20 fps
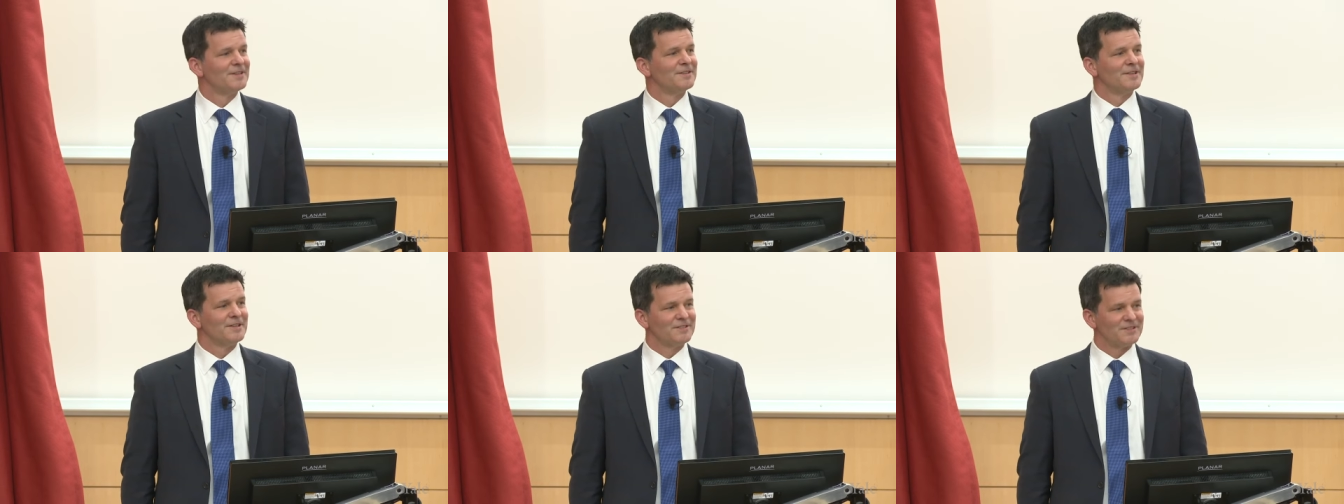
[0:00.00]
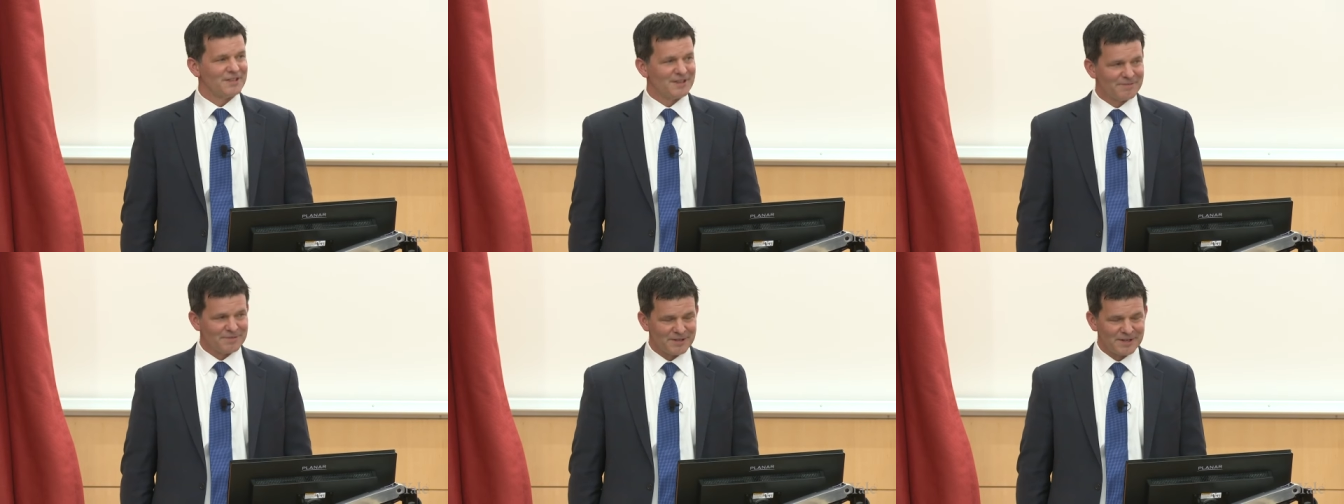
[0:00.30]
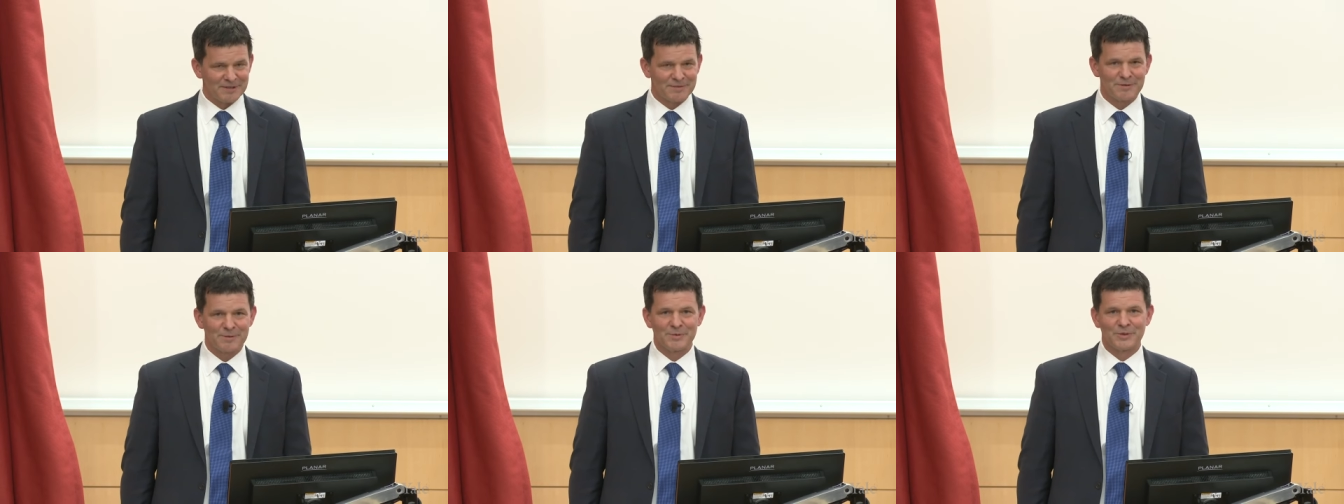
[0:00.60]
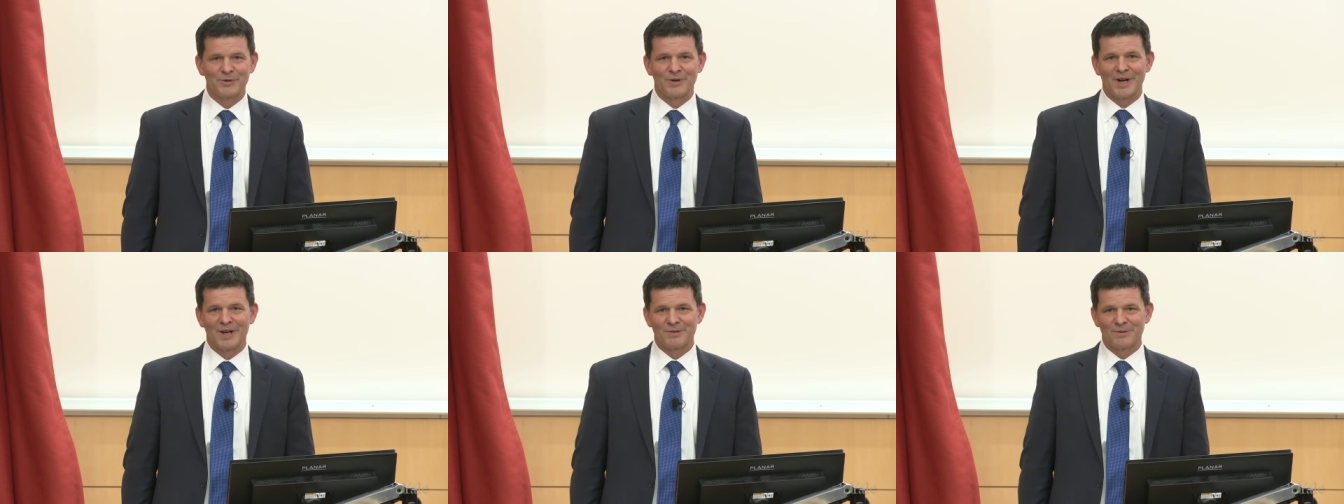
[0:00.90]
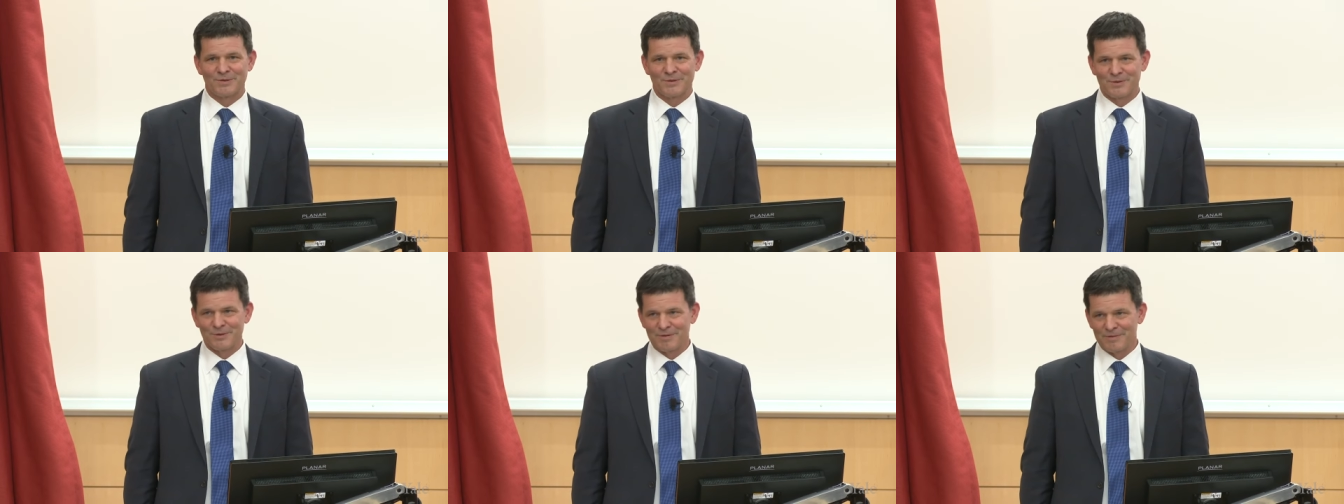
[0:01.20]
this evening from the
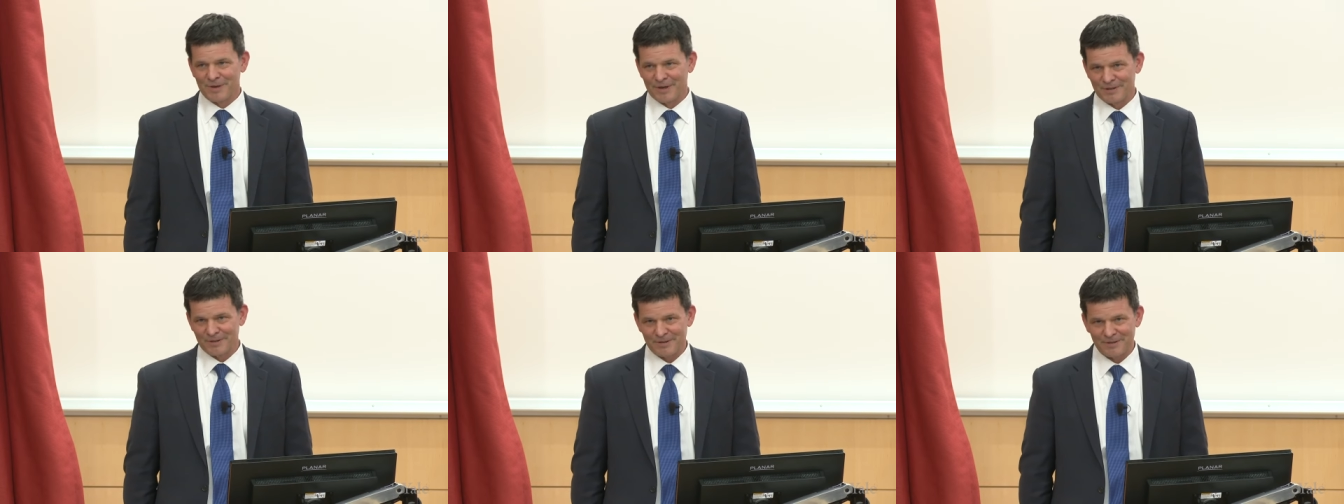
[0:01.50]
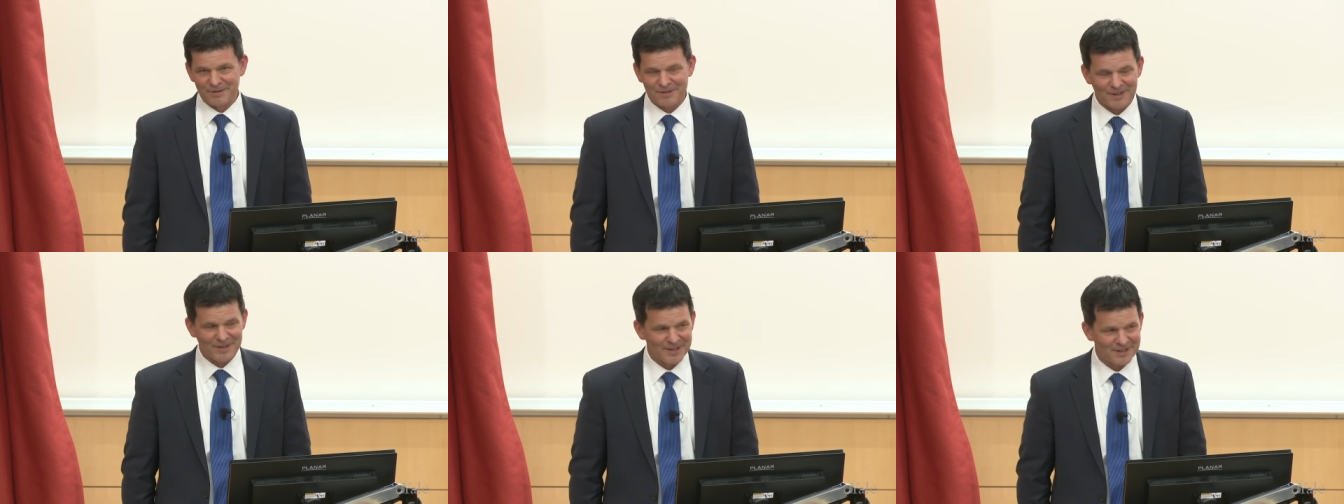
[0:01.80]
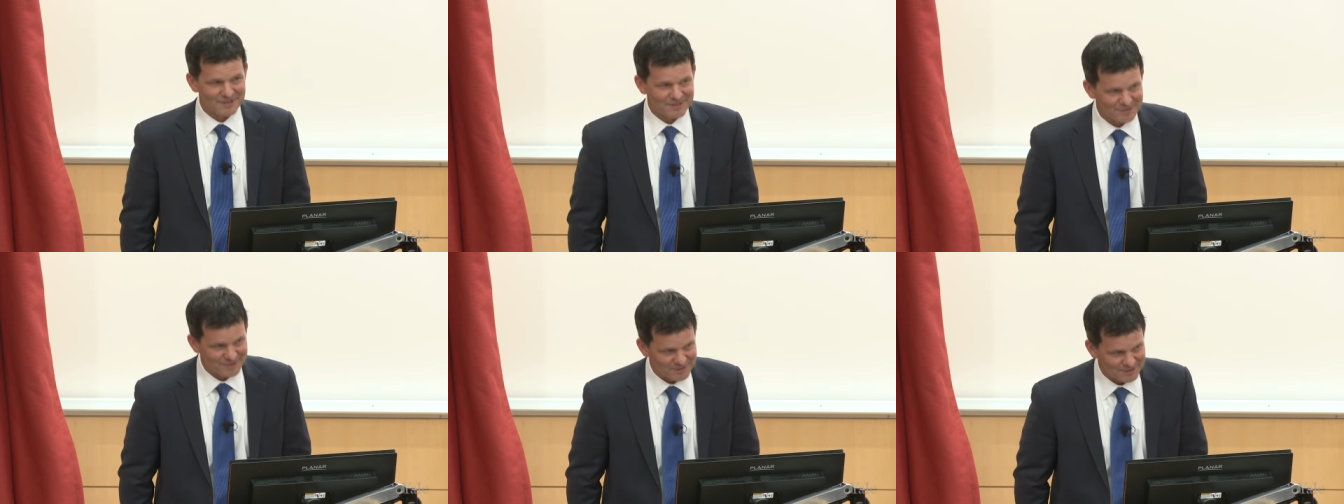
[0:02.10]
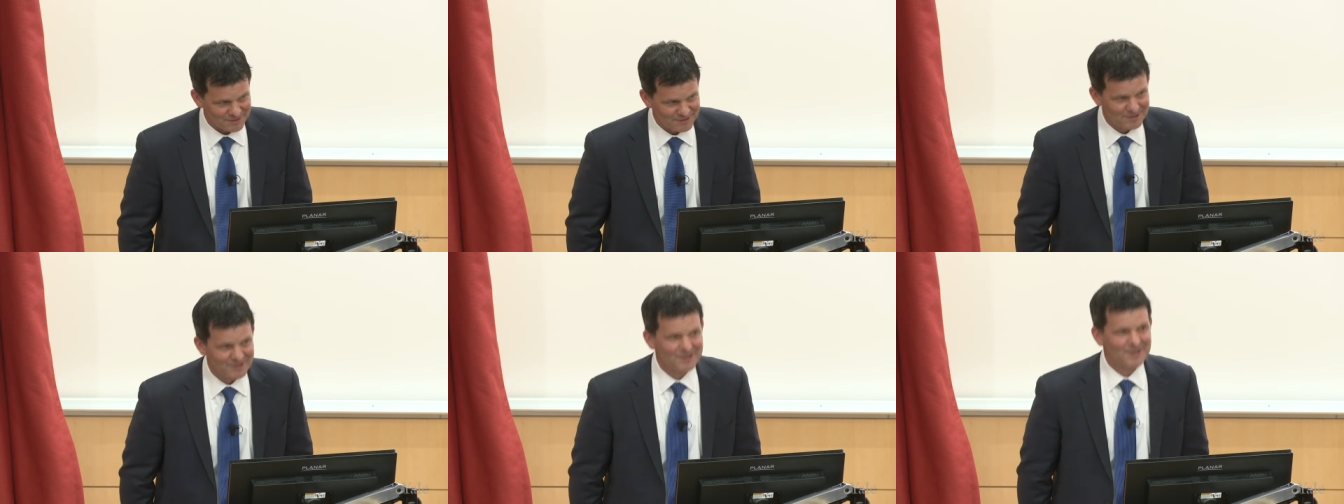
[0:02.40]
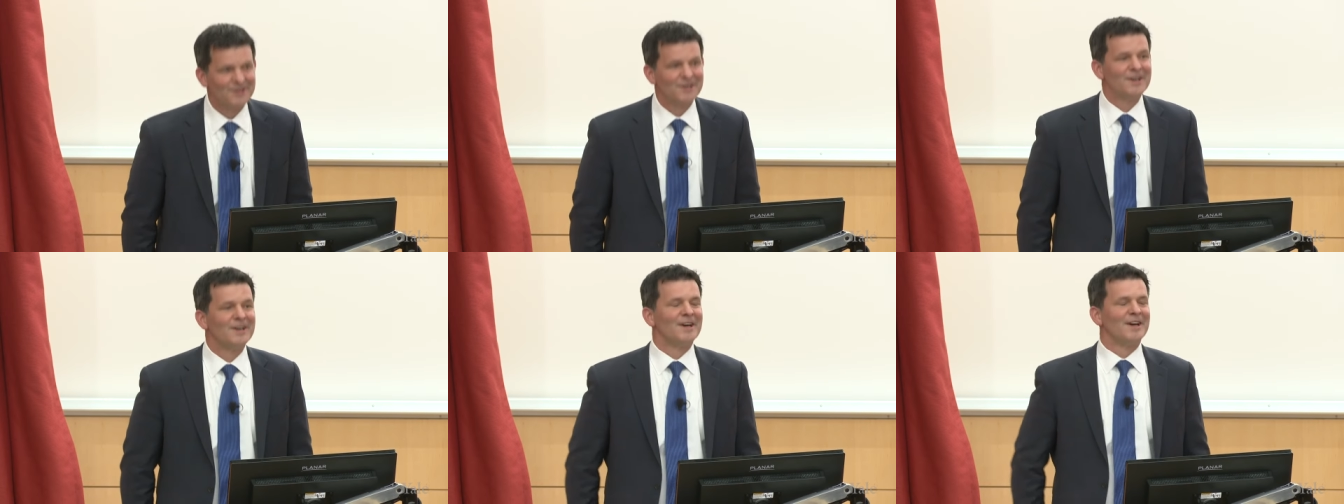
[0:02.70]
Graduate School of Arts and Sciences.
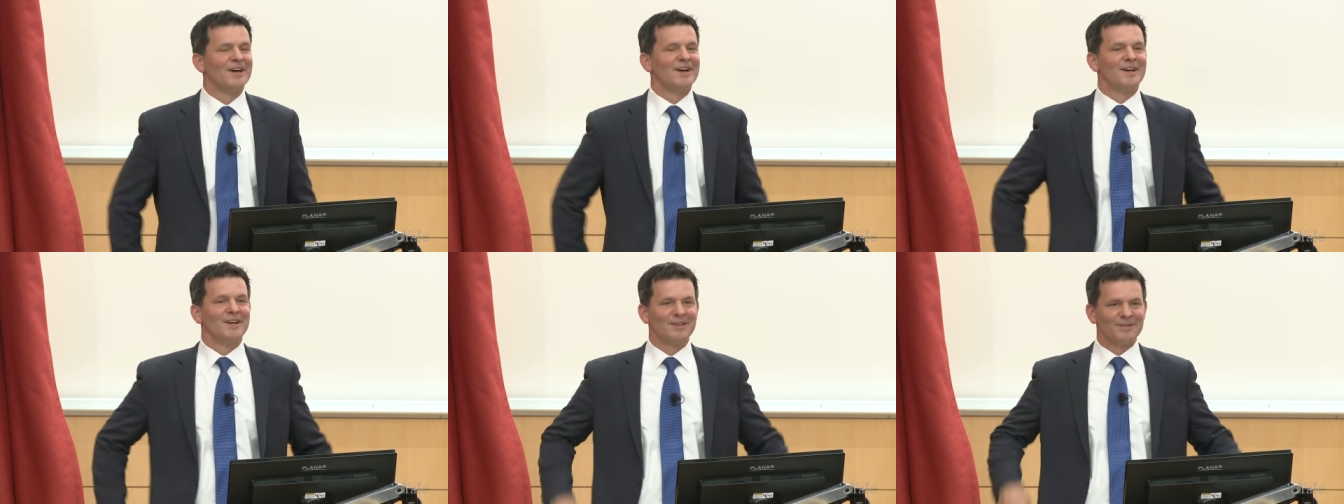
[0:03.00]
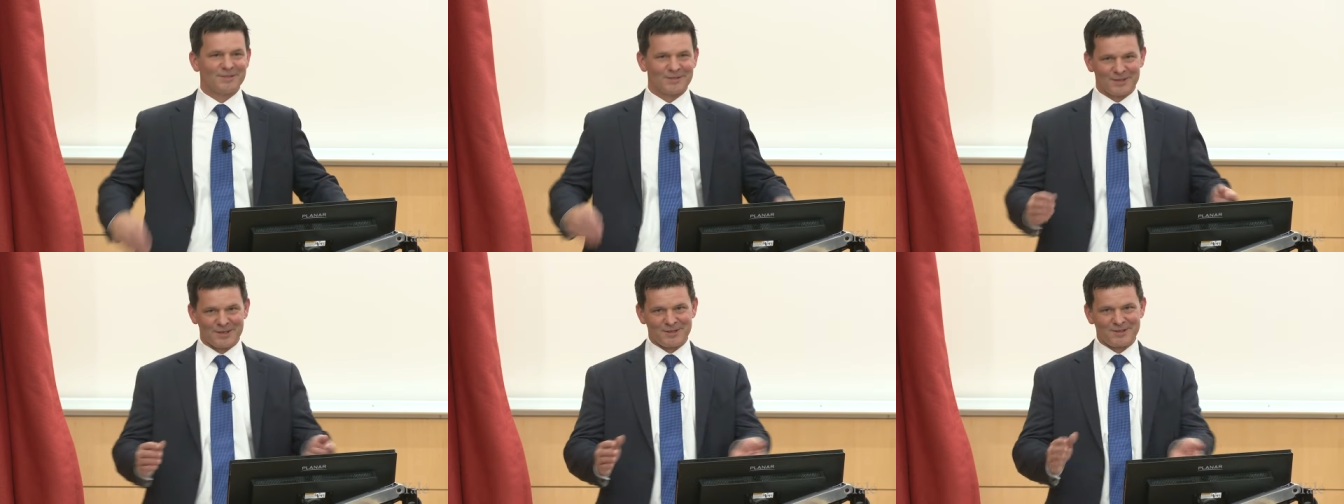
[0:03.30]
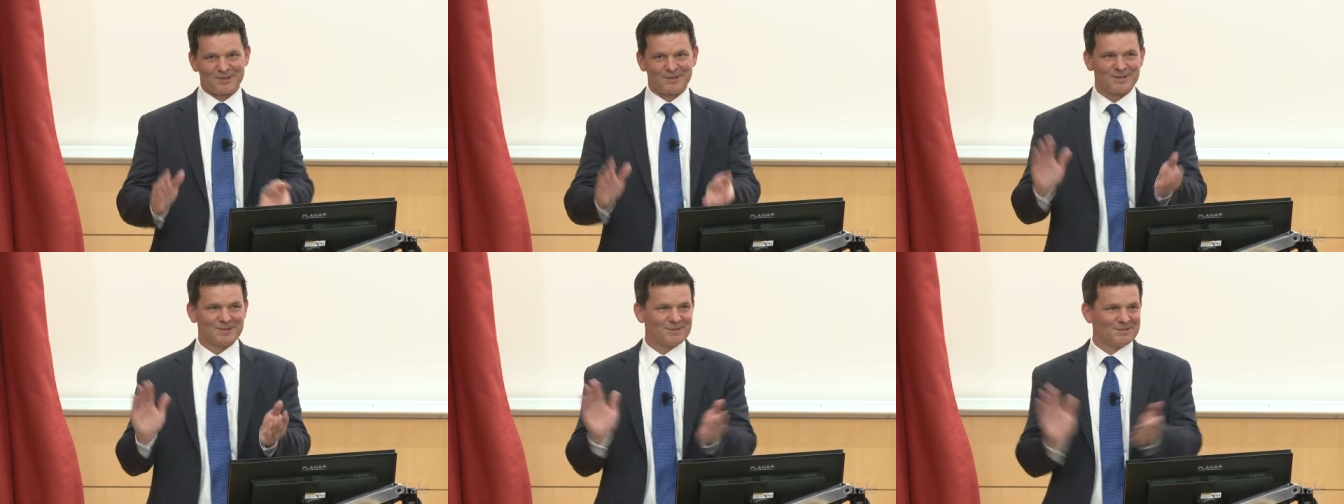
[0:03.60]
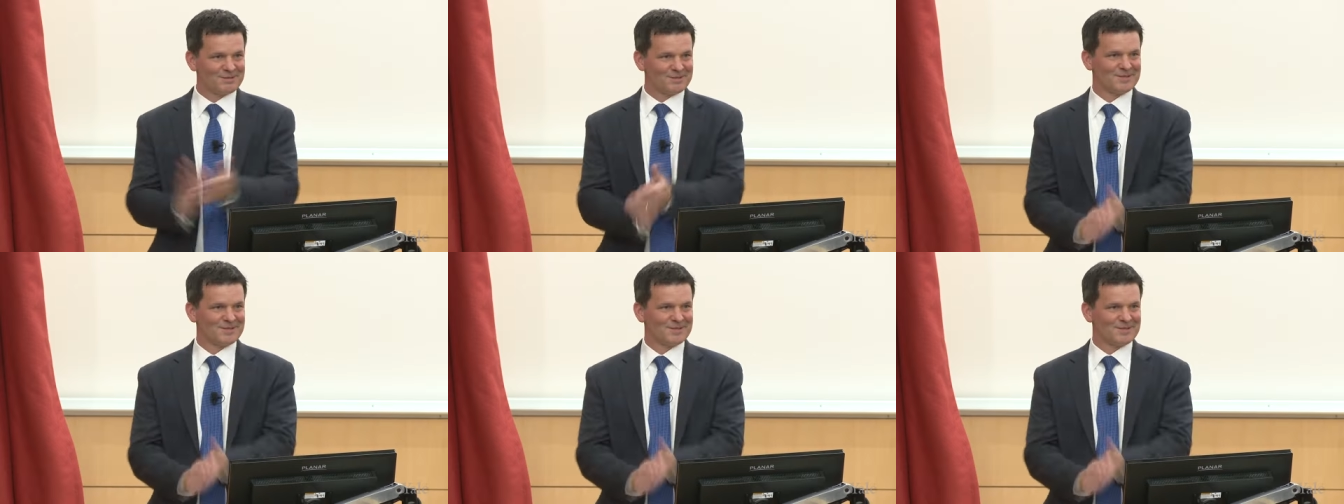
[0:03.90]
Uh, let's